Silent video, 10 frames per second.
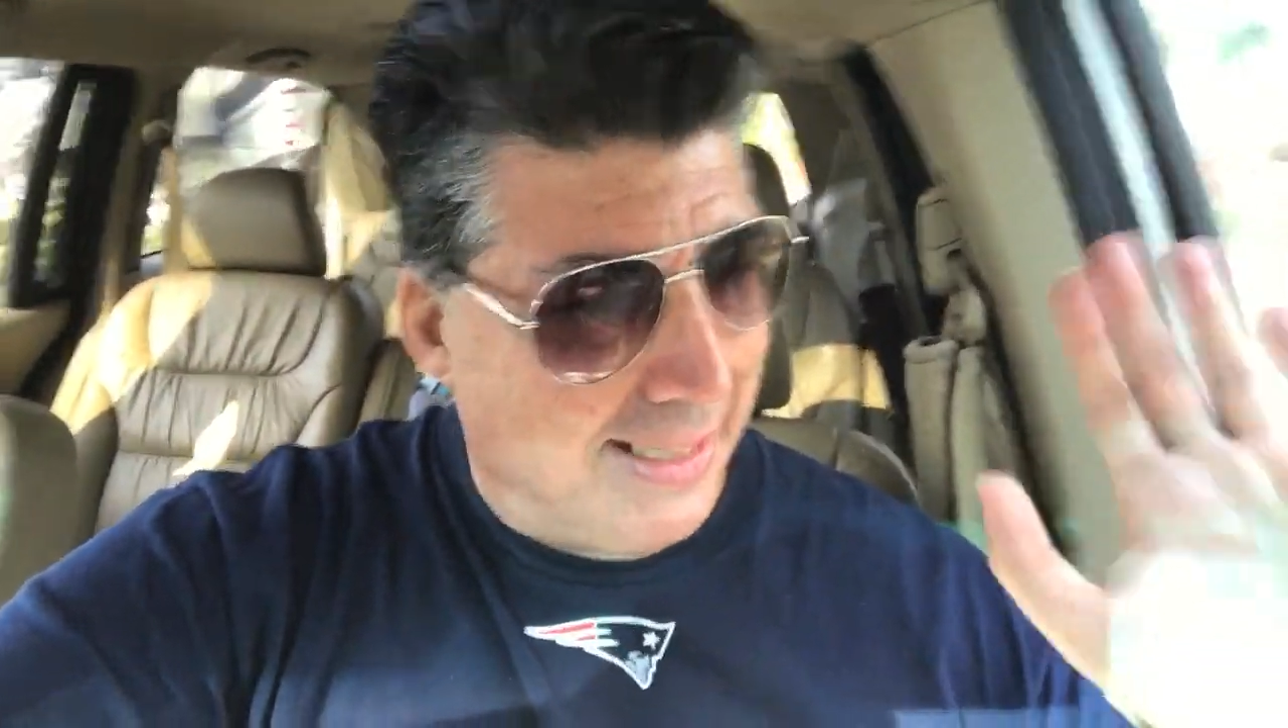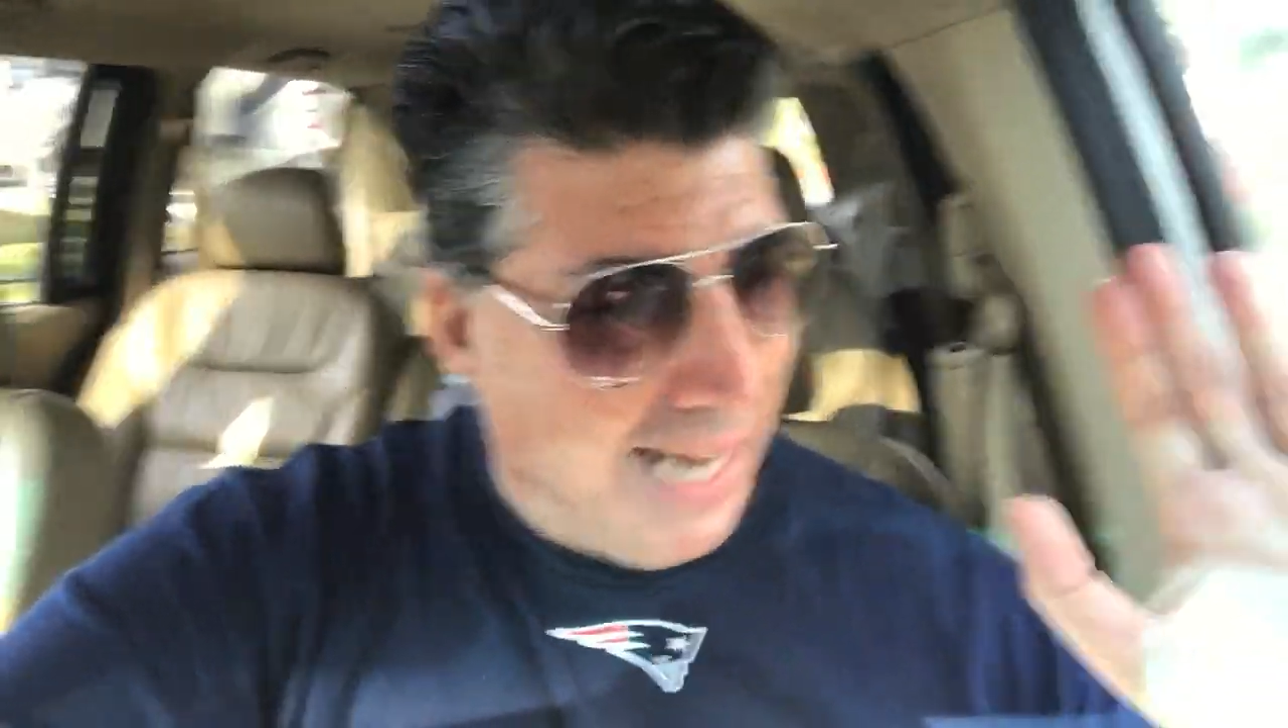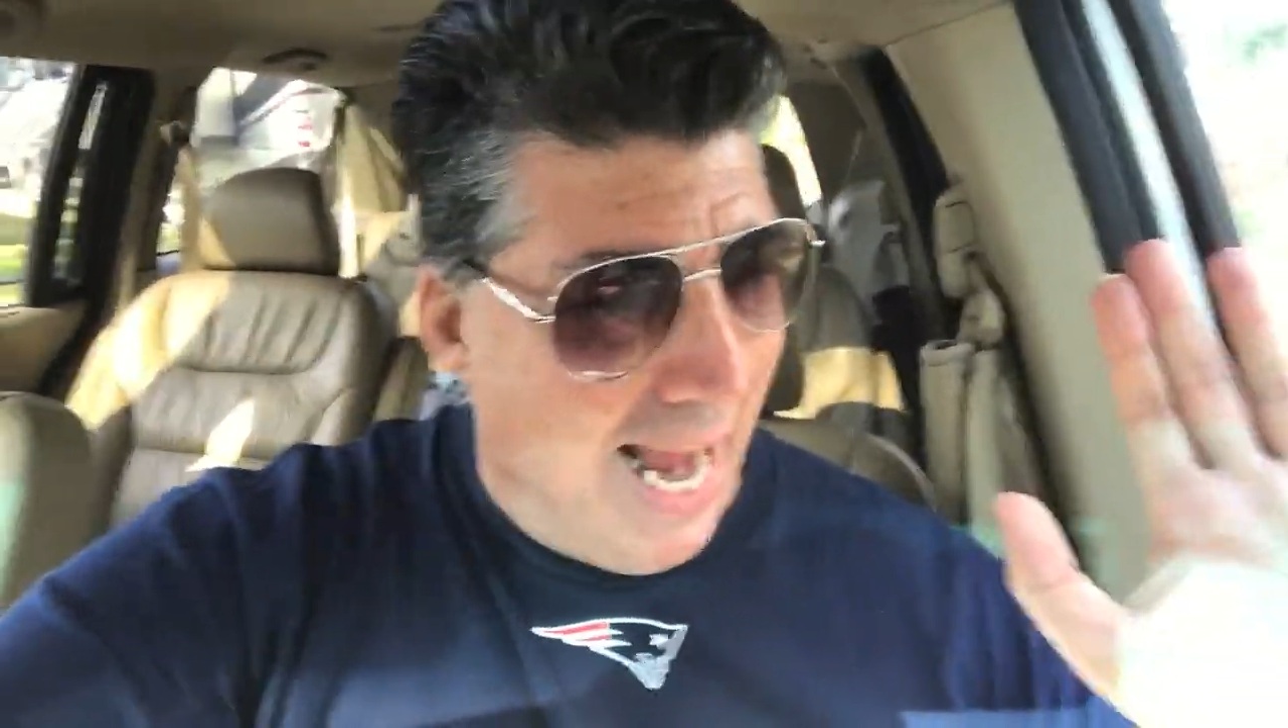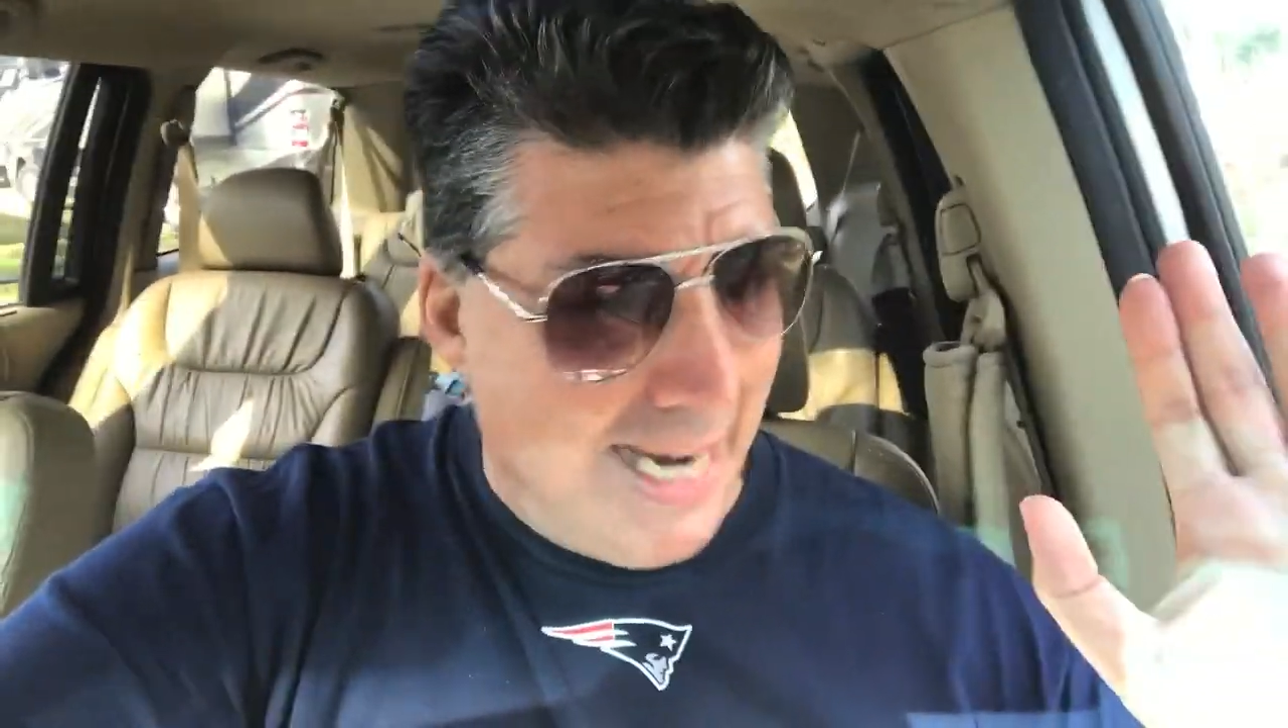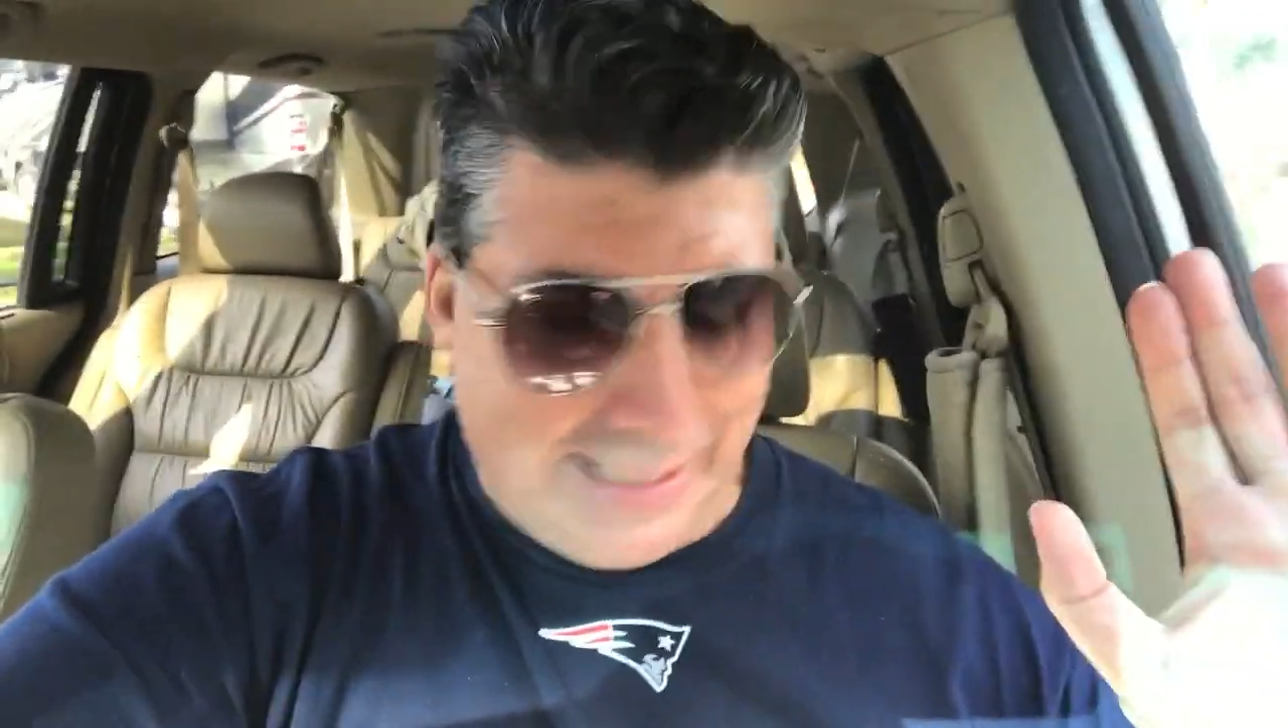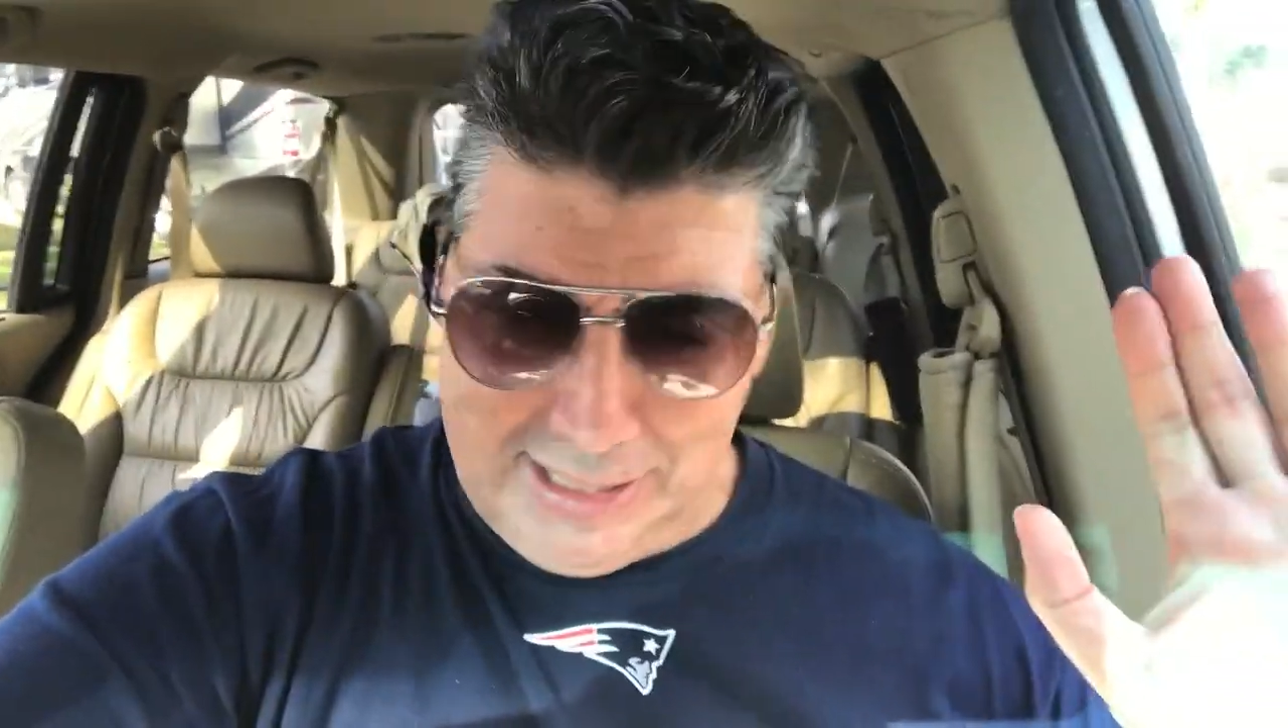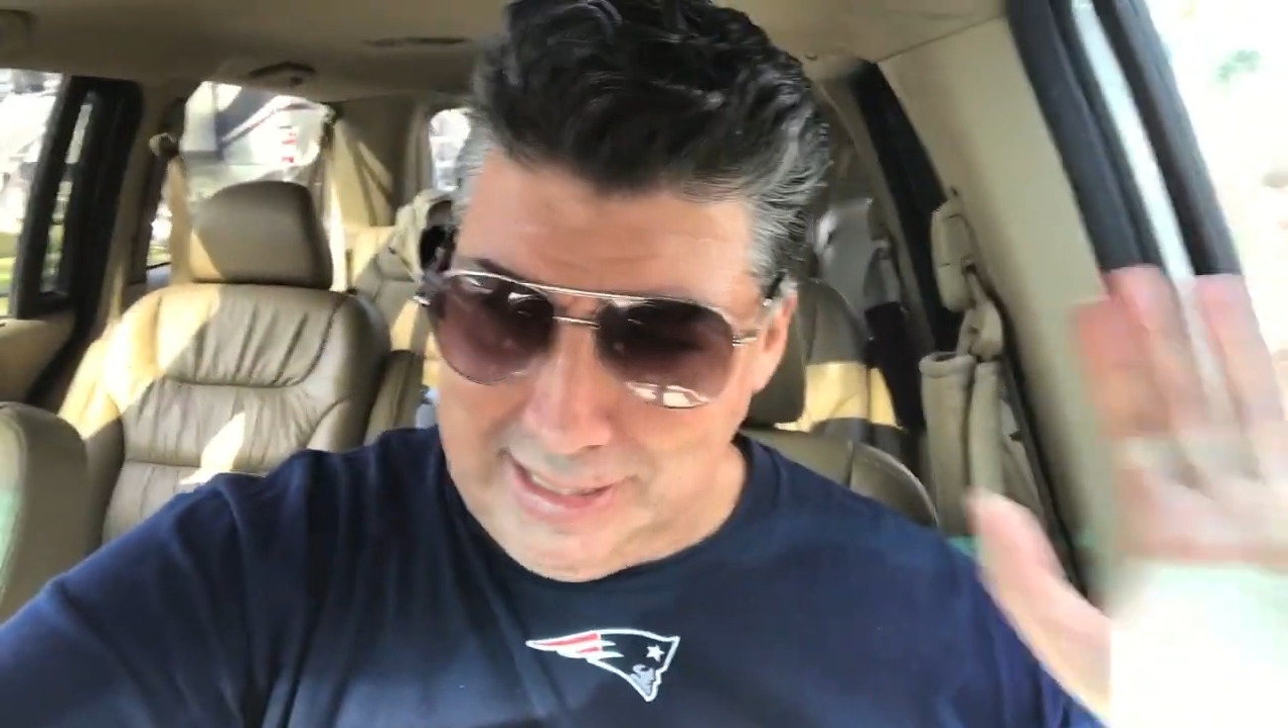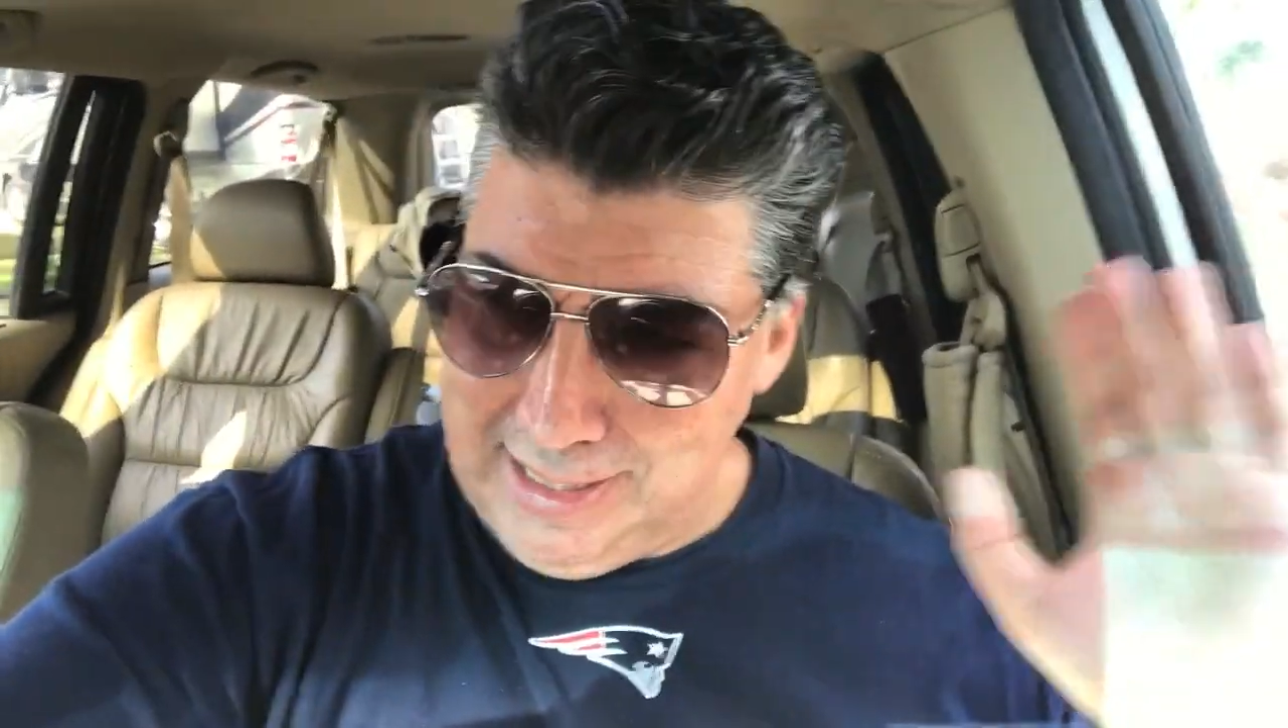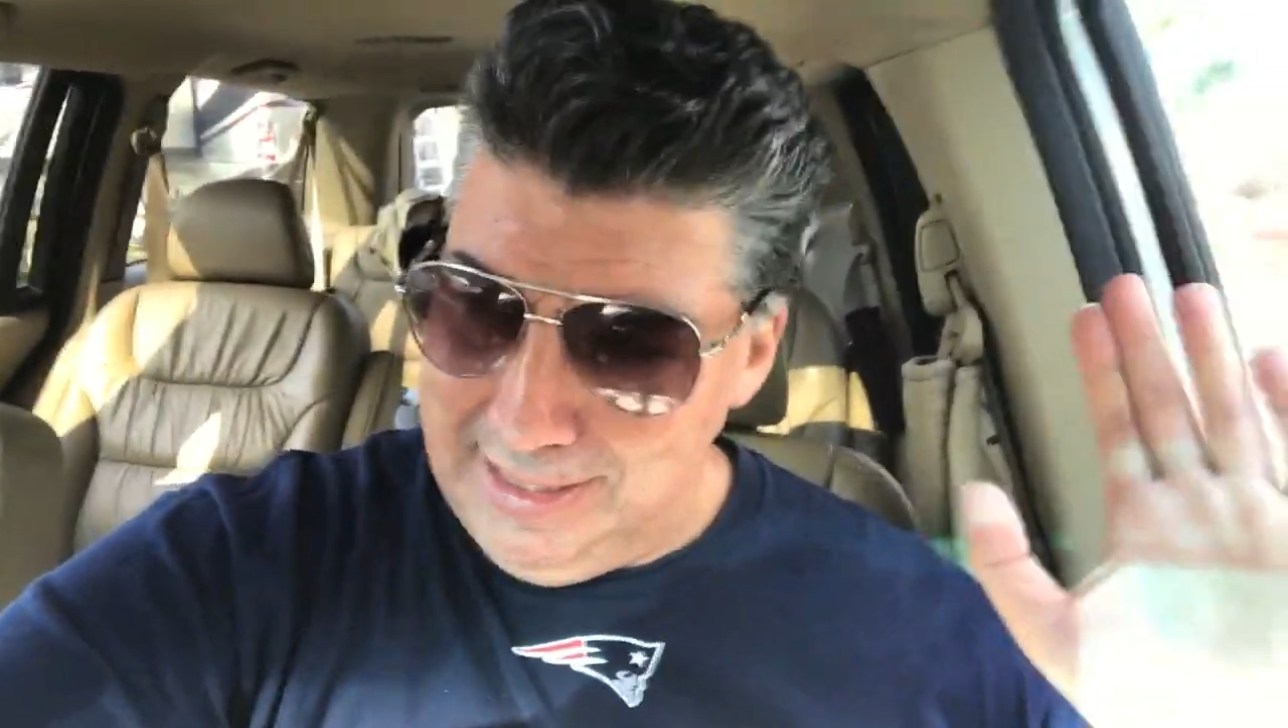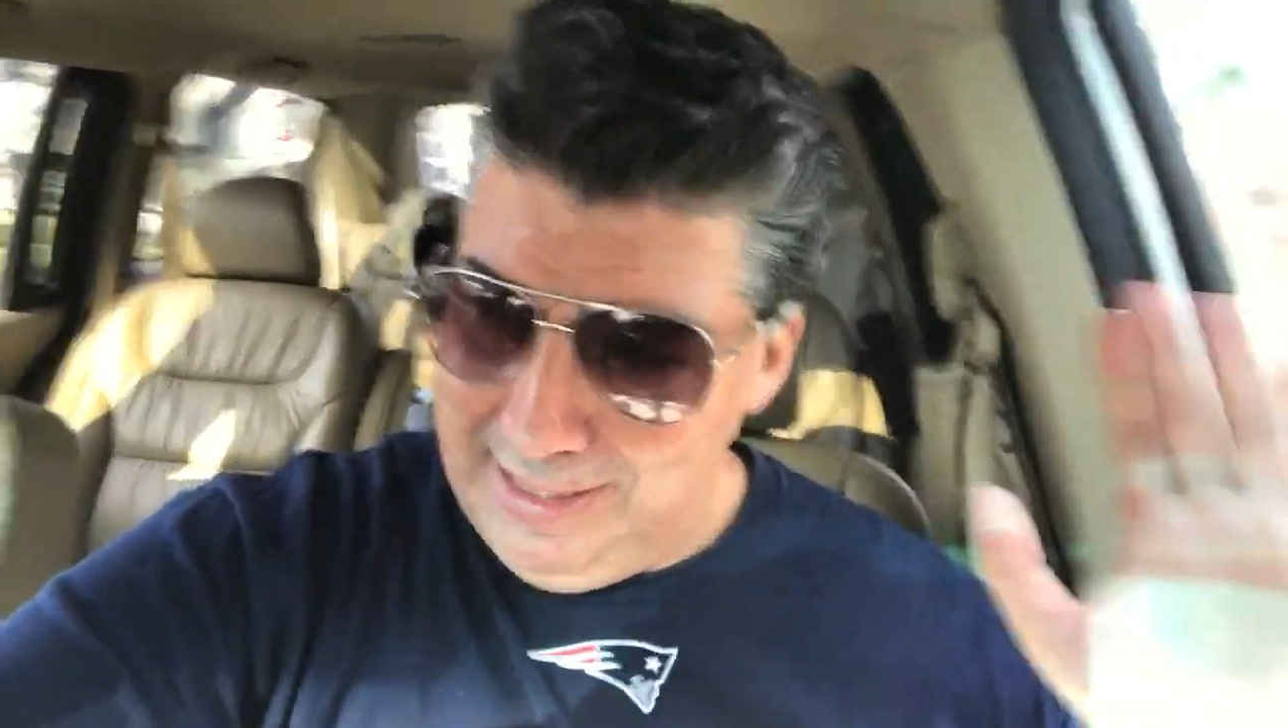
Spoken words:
Dunks